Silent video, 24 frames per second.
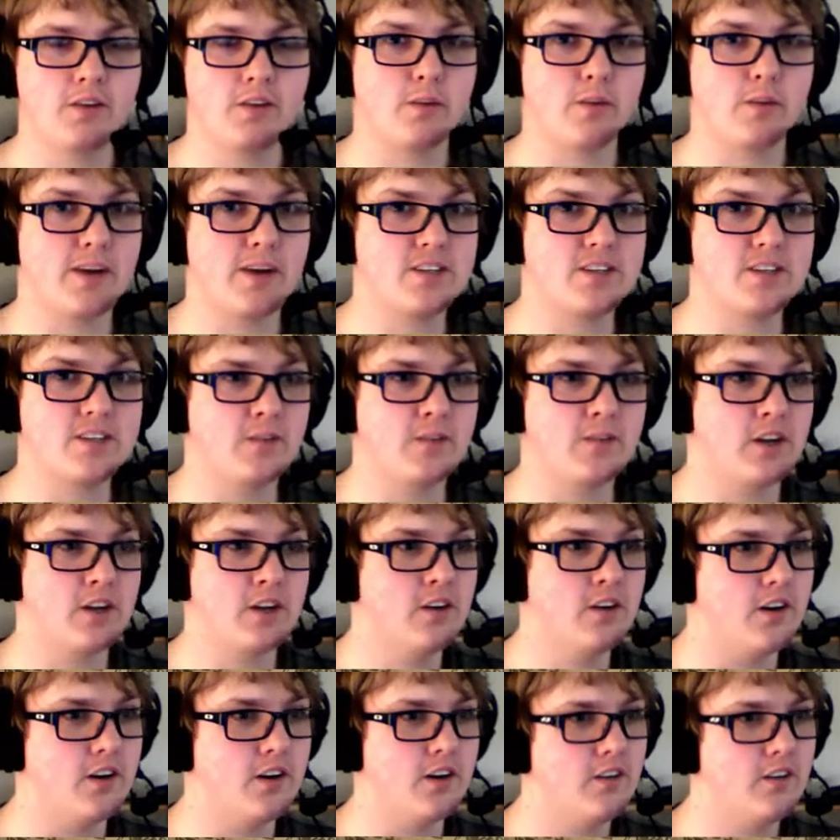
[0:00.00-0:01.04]
something
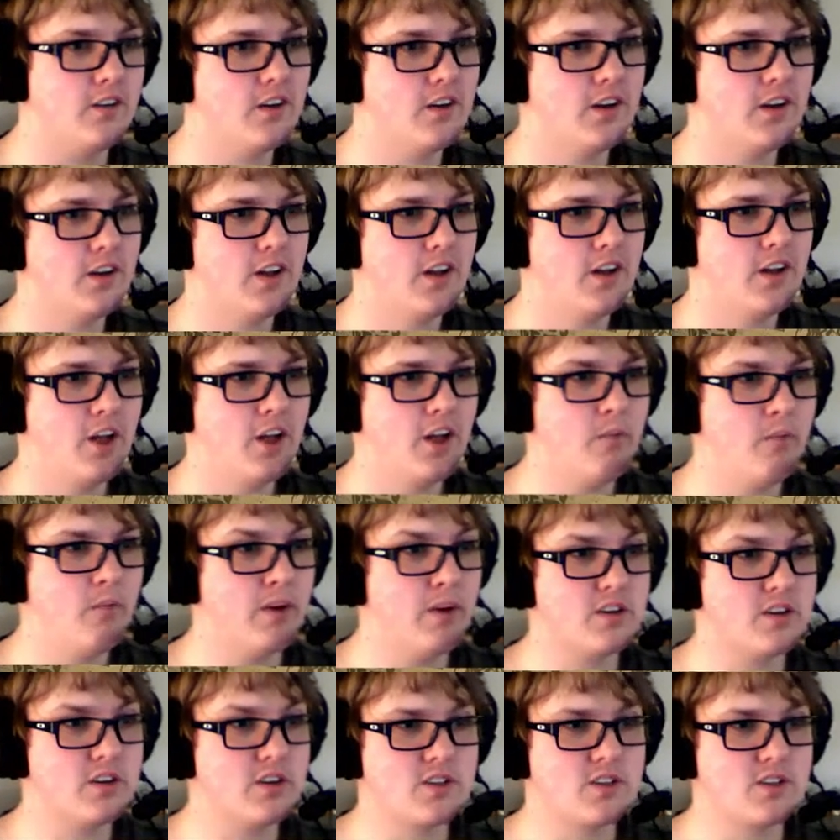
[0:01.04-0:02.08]
good.
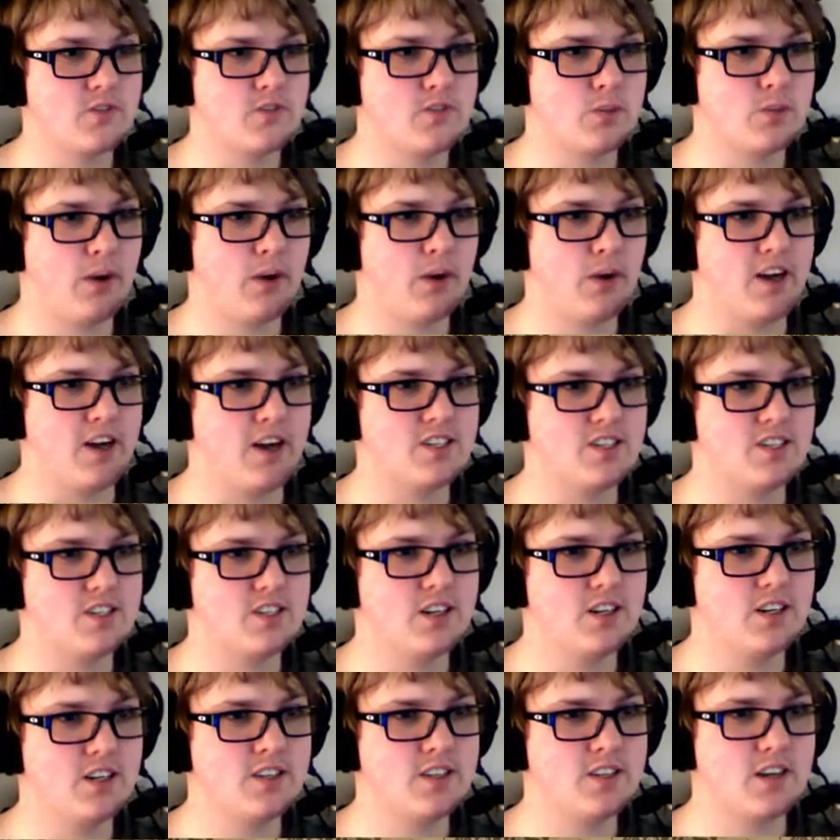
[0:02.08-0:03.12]
Merith seems surprised.
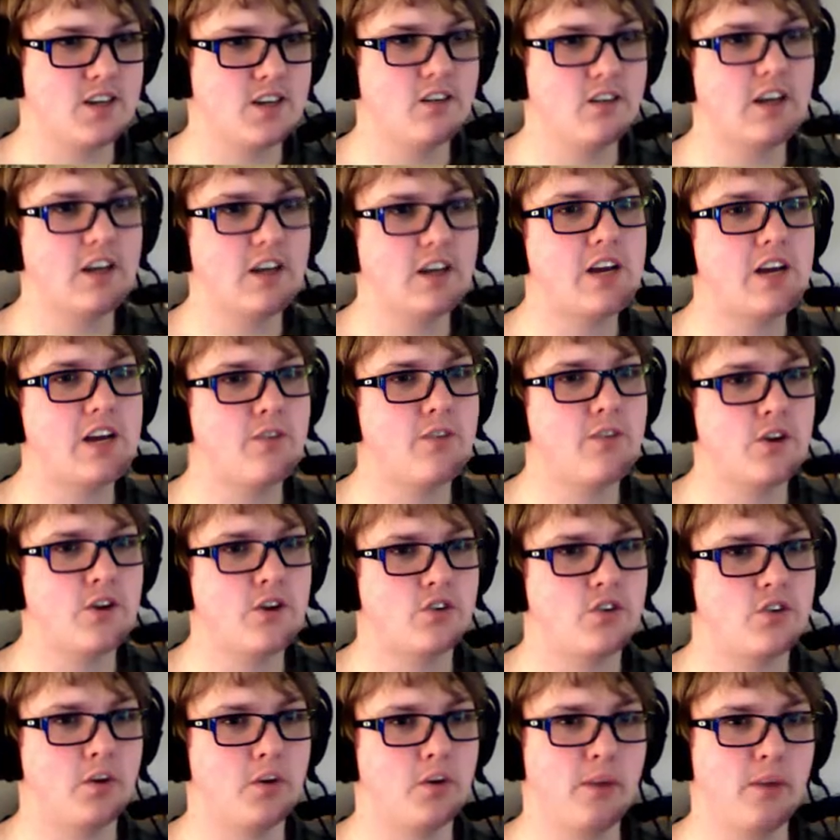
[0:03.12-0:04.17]
It is unlike an
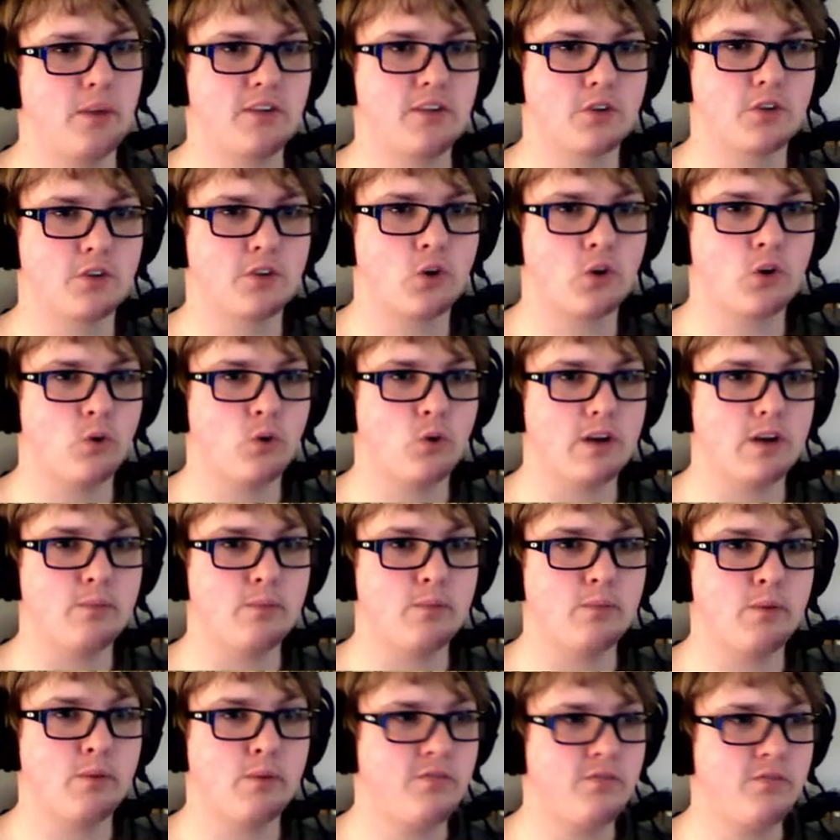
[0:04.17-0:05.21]
adventurer to beg for coin,
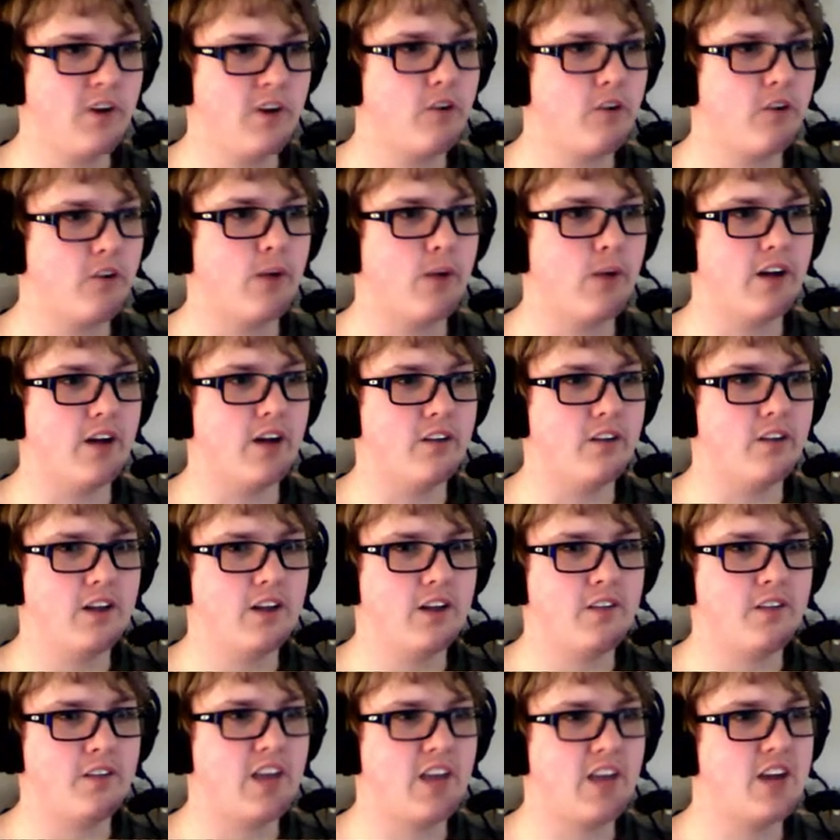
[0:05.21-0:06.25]
but very well,
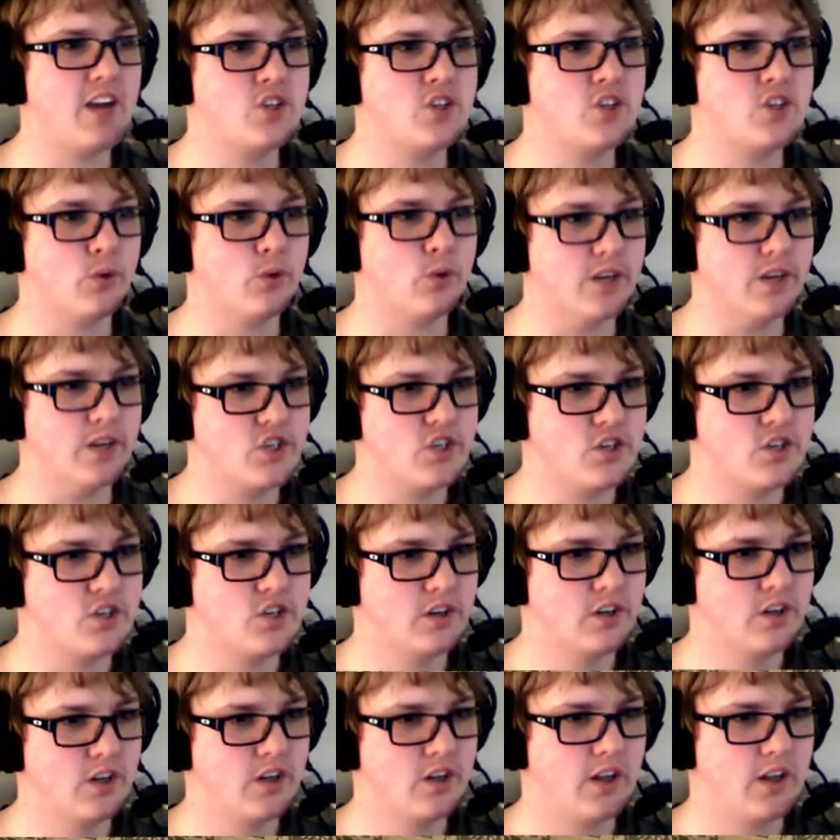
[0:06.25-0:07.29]
if that is your wish.
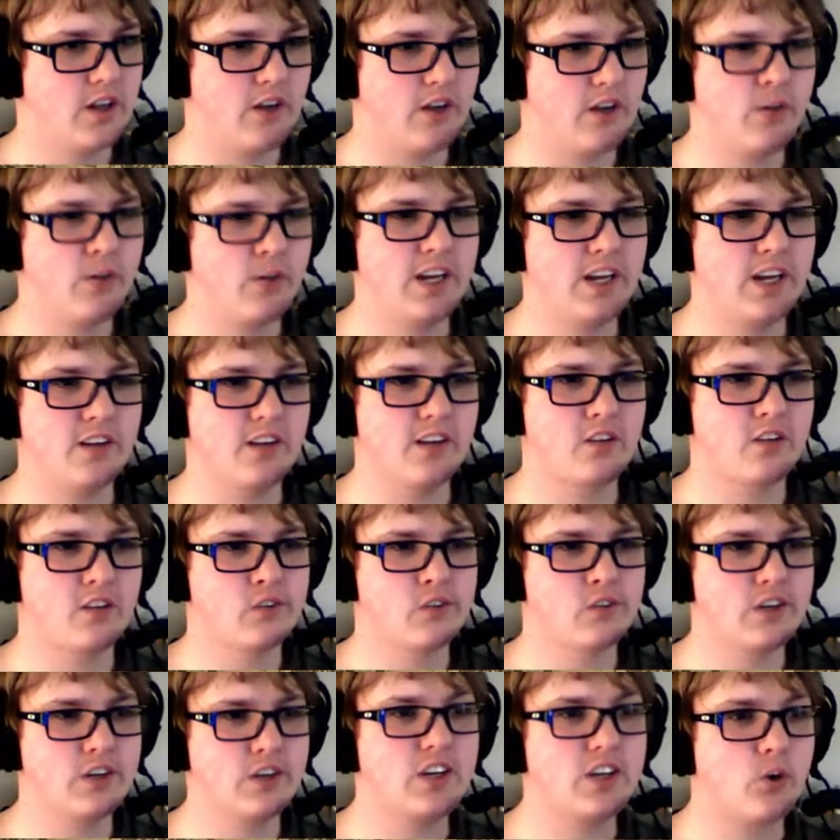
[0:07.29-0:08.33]
We get
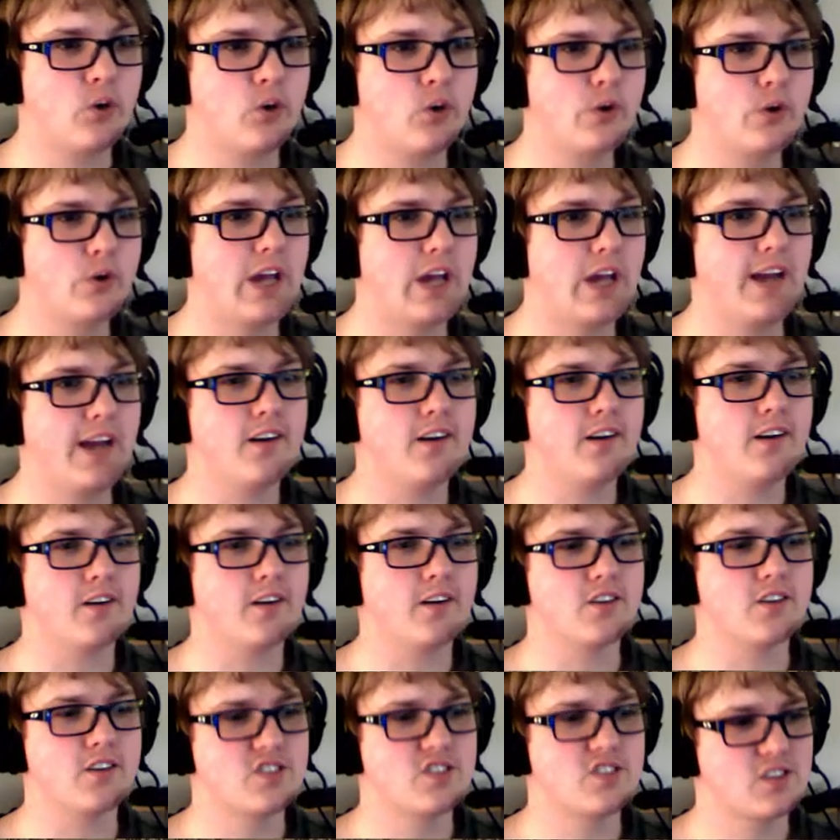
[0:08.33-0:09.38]
3 gold gain
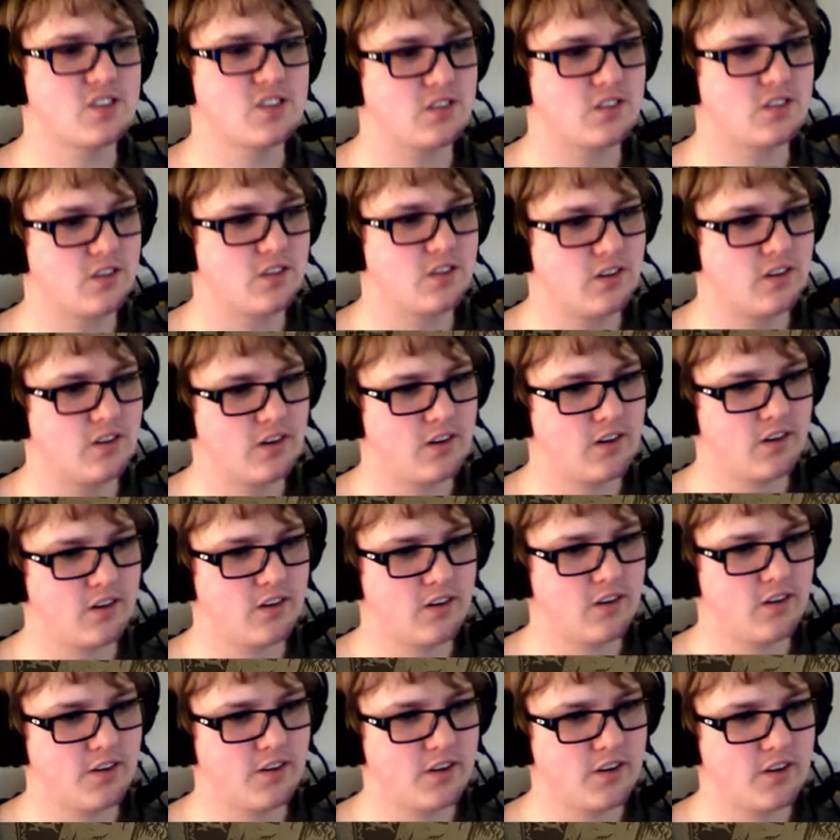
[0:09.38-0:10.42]
cards.
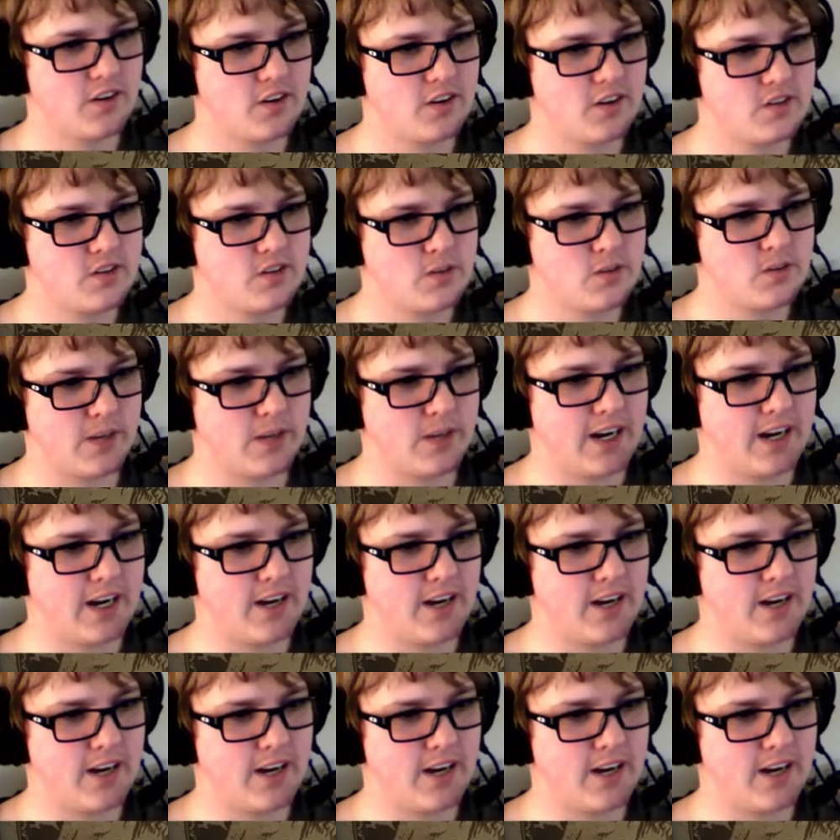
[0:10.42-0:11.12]
So we got